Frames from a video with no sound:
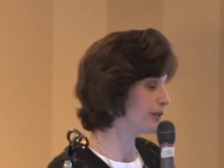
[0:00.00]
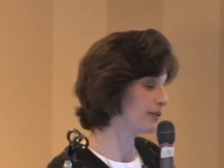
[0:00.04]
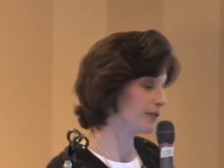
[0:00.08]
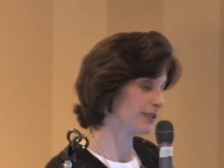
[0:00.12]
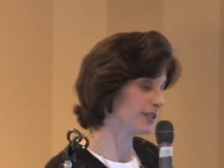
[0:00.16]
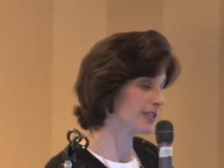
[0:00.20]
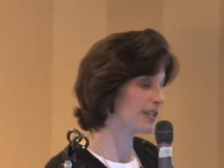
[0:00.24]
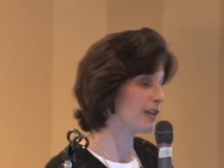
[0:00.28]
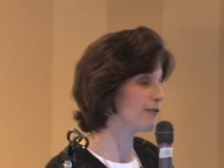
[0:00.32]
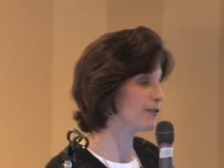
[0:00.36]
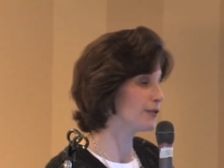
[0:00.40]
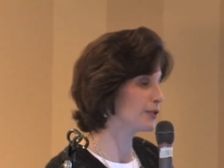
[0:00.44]

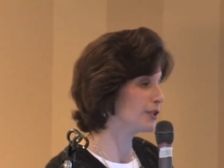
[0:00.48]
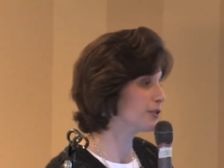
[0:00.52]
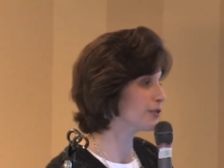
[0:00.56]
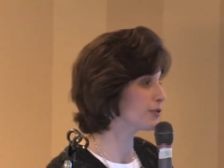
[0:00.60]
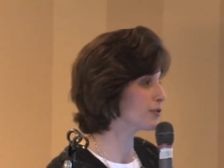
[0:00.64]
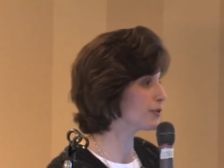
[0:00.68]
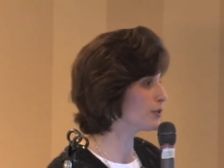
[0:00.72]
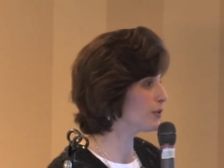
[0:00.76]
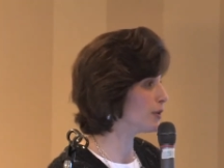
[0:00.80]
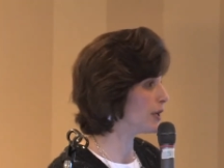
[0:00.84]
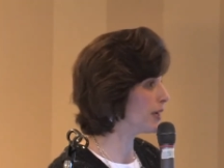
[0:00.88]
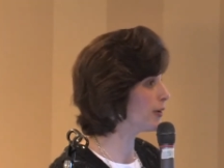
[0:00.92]
Several years
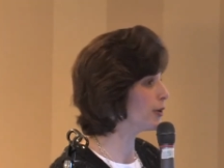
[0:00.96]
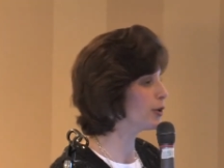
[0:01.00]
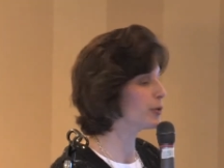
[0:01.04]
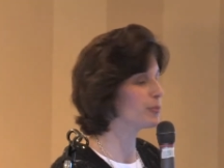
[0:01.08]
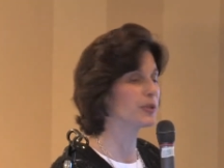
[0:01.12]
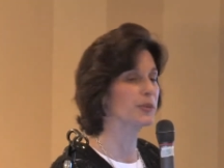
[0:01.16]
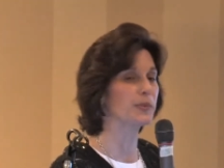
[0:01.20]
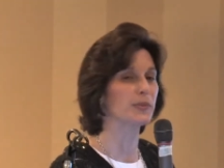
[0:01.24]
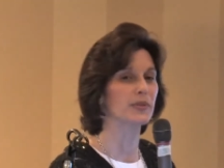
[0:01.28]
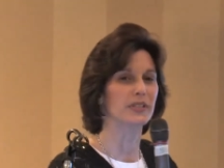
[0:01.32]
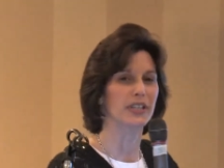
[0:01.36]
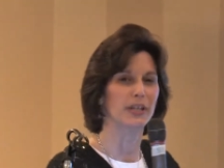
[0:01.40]
ago, I heard
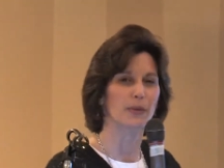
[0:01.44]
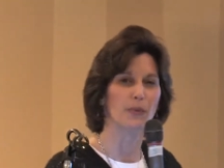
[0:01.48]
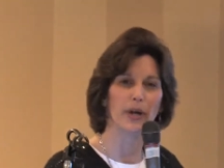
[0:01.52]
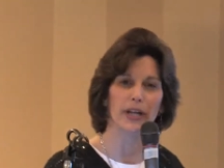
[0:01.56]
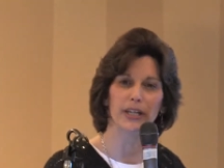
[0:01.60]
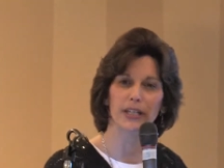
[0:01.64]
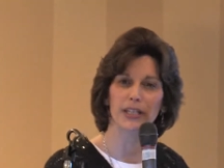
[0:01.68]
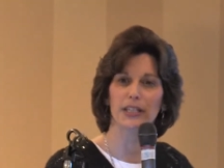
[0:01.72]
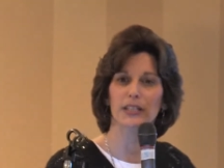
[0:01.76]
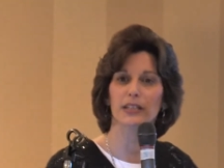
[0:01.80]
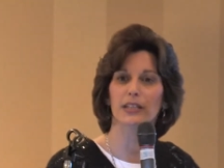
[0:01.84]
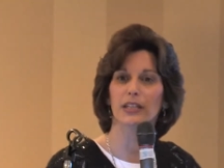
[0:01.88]
people say, why
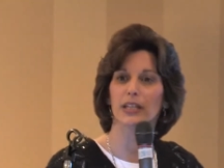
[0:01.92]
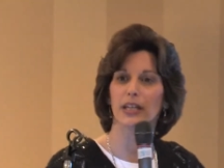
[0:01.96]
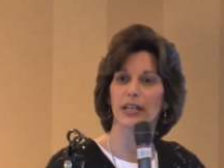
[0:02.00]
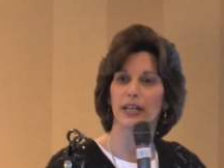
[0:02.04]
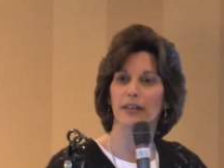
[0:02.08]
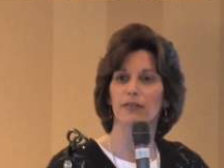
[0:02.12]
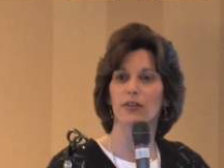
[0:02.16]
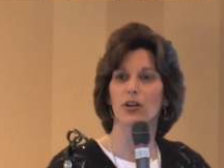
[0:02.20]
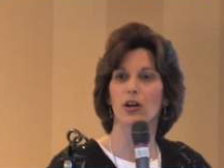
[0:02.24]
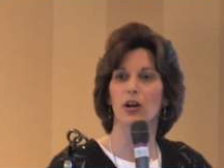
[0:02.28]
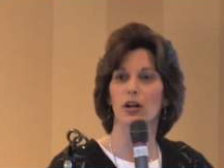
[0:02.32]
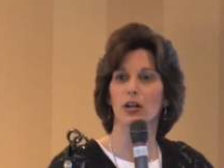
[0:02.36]
can't they
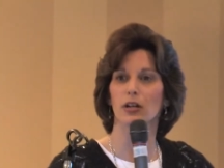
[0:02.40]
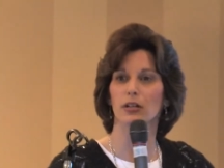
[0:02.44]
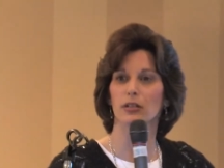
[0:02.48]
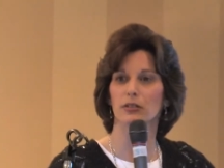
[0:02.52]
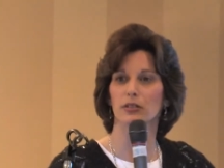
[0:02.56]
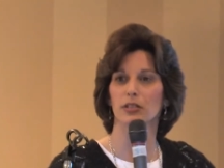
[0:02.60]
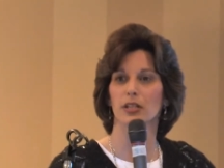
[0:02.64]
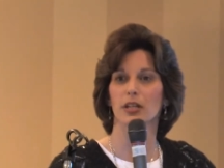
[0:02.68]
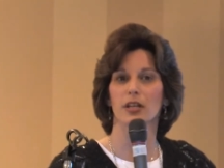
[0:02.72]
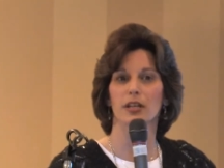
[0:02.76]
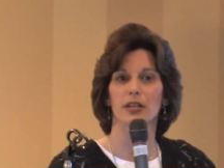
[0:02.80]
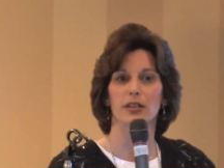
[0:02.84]
have
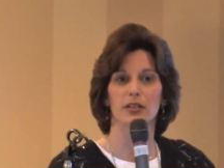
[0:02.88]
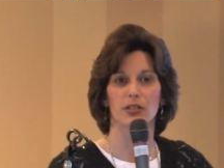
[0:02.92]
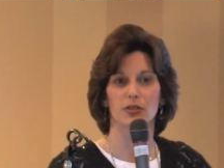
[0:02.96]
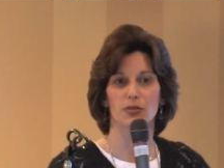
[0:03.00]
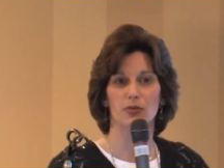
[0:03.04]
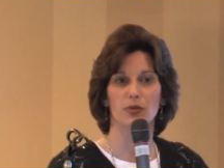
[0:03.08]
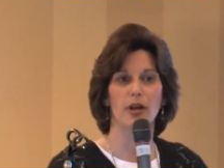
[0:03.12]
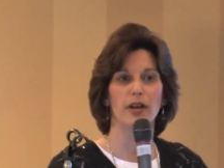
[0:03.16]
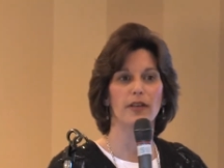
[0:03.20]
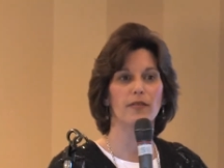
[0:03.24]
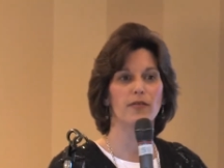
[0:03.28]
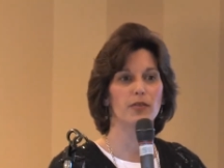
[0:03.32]
cars that
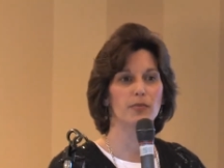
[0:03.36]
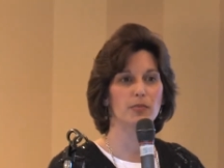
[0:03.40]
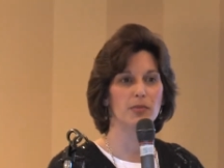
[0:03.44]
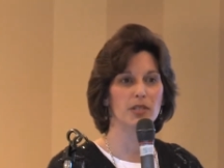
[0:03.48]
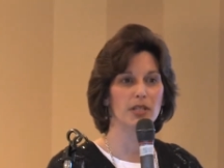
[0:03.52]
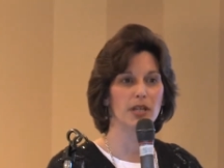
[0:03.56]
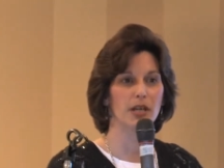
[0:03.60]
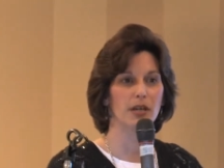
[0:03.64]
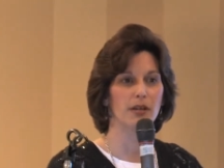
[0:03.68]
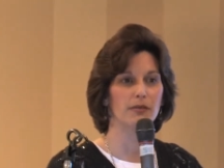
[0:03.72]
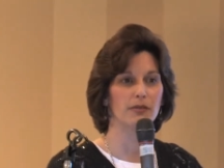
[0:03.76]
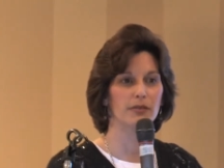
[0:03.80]
drive
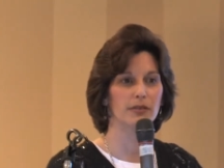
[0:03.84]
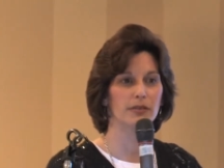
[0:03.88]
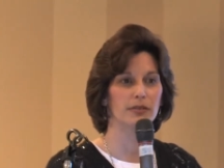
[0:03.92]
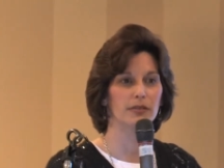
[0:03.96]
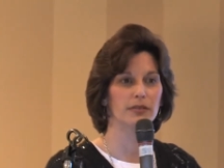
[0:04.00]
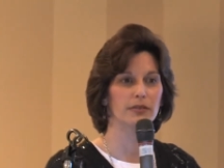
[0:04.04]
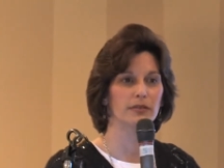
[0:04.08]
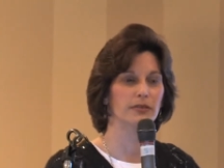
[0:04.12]
themselves?